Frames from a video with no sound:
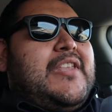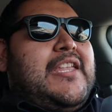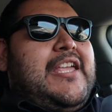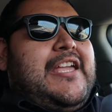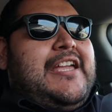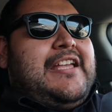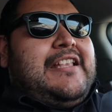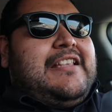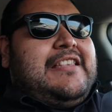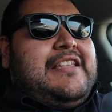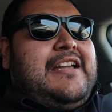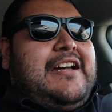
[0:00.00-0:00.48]

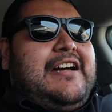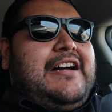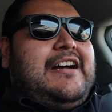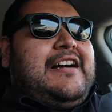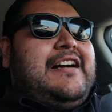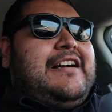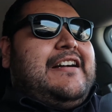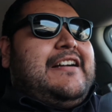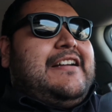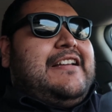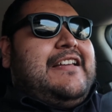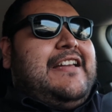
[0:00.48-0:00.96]
And
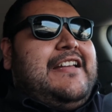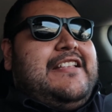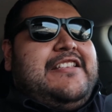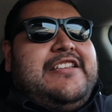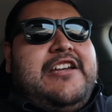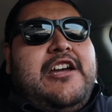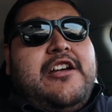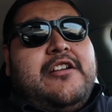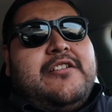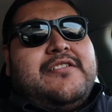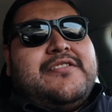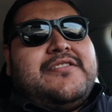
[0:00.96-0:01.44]

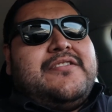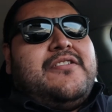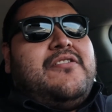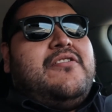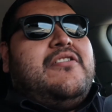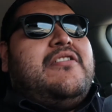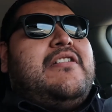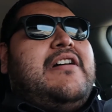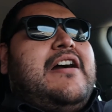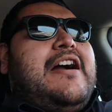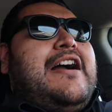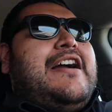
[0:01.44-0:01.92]
yeah,
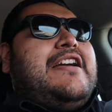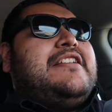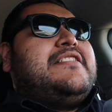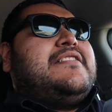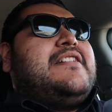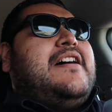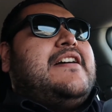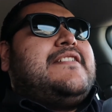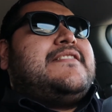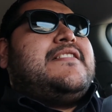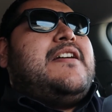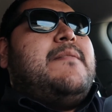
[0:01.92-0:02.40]
so
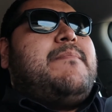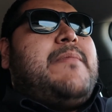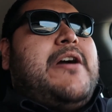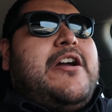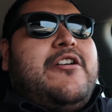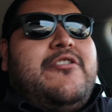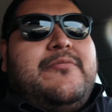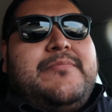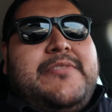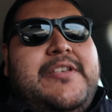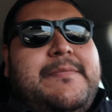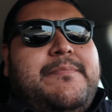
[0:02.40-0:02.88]
I stopped
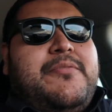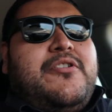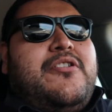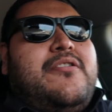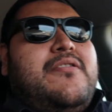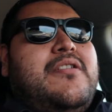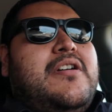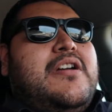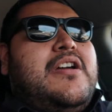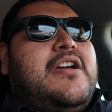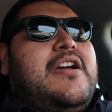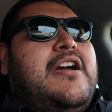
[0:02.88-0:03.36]
by Home
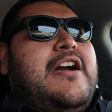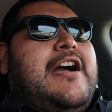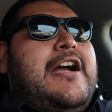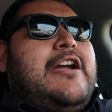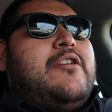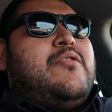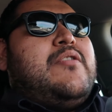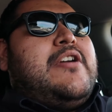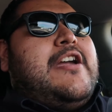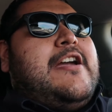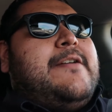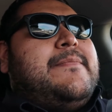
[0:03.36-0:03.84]
Depot.
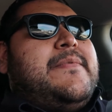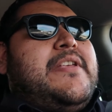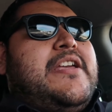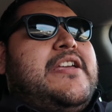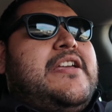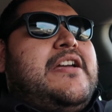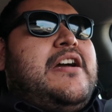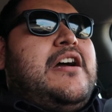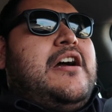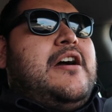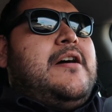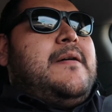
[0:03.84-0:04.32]
I grabbed
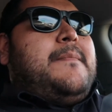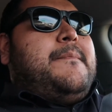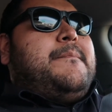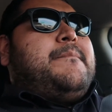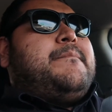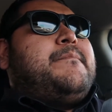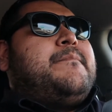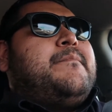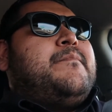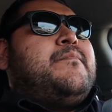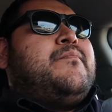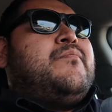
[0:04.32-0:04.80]
a
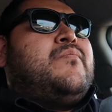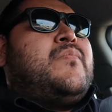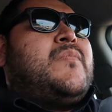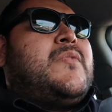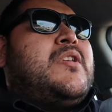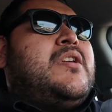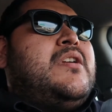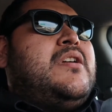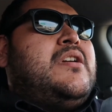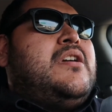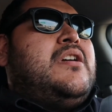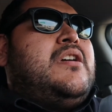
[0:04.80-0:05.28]

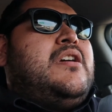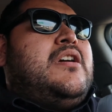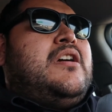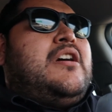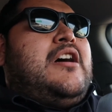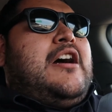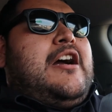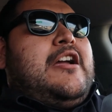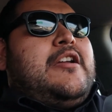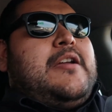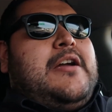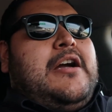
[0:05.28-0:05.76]

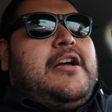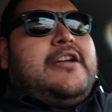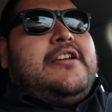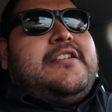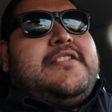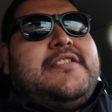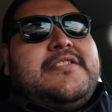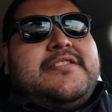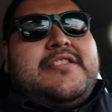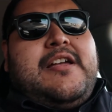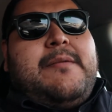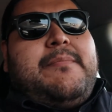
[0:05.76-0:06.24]

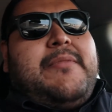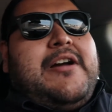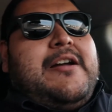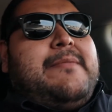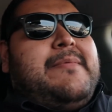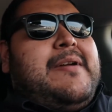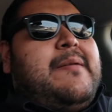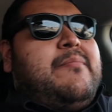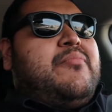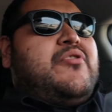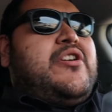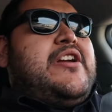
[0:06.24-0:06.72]
I stopped by
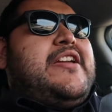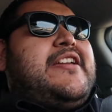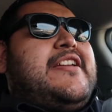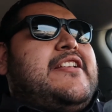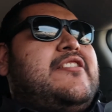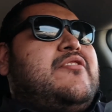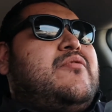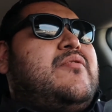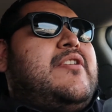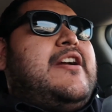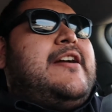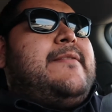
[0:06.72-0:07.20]
my break
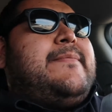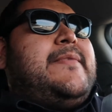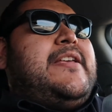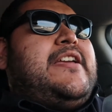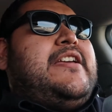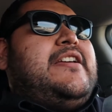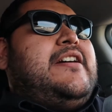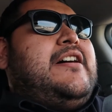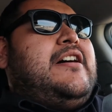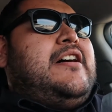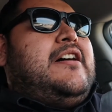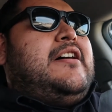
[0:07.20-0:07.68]
and grabbed
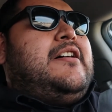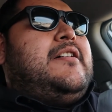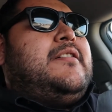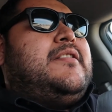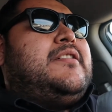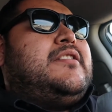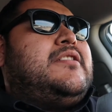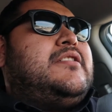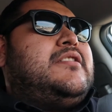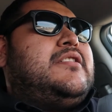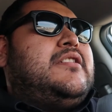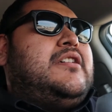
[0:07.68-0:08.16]

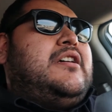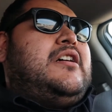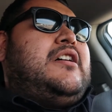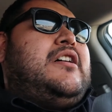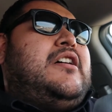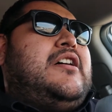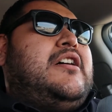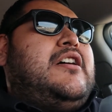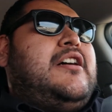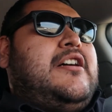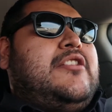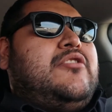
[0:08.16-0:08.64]

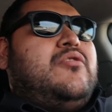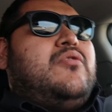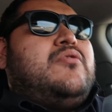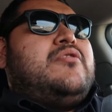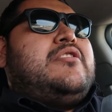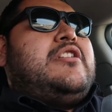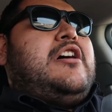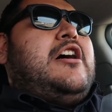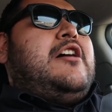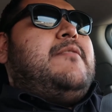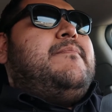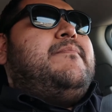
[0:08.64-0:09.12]
a
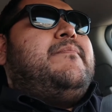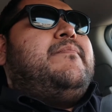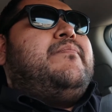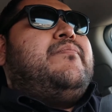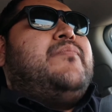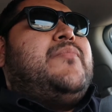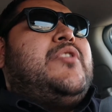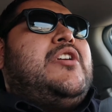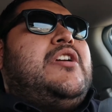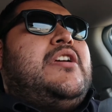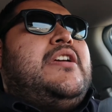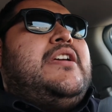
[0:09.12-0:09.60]
doorknob,
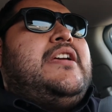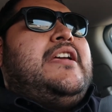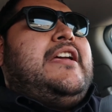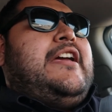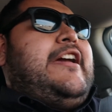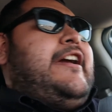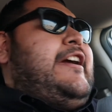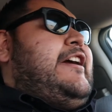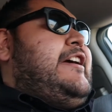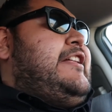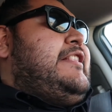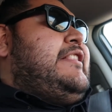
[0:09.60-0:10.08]

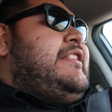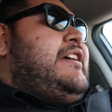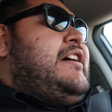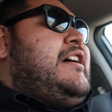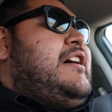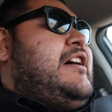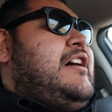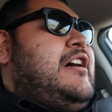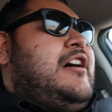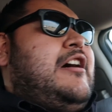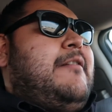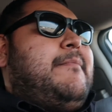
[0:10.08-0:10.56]
and
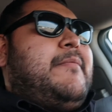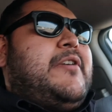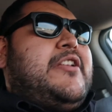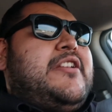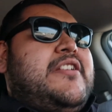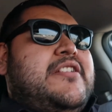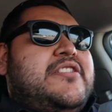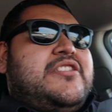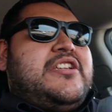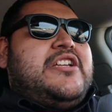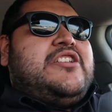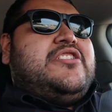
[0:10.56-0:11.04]
I'm
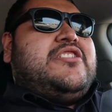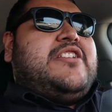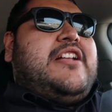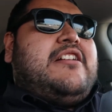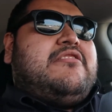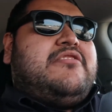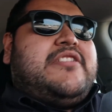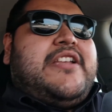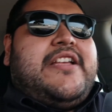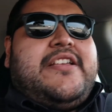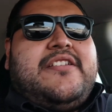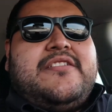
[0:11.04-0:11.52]
gonna change it
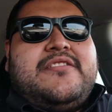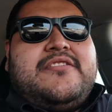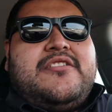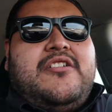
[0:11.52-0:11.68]
out today.